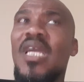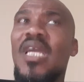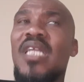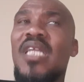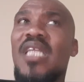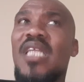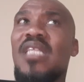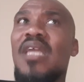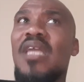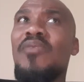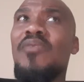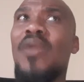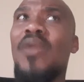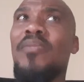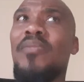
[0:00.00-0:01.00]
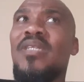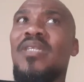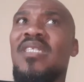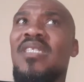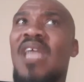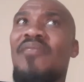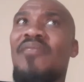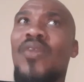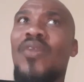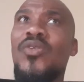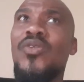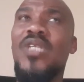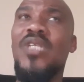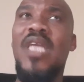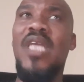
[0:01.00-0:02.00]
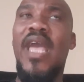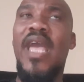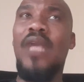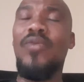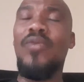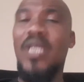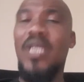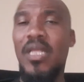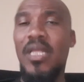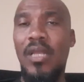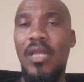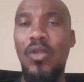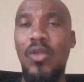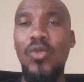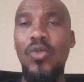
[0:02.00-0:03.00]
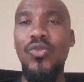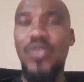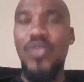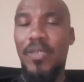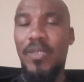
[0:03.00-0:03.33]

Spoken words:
that they represent diversity, equity, and inclusion.